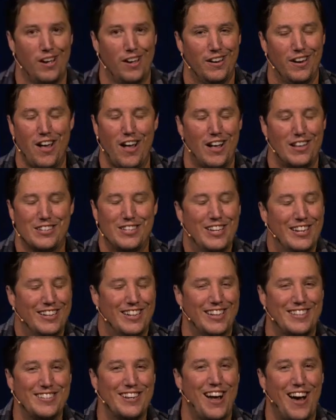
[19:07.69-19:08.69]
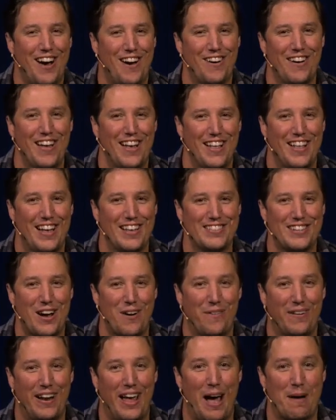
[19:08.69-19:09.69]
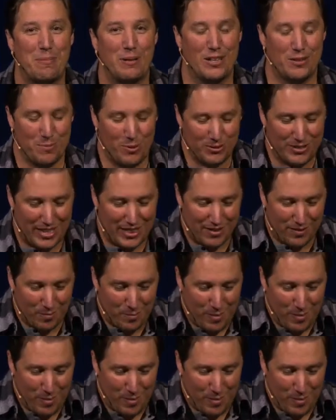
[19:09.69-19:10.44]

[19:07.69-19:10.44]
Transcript: No, that's not what happened. That's multi-level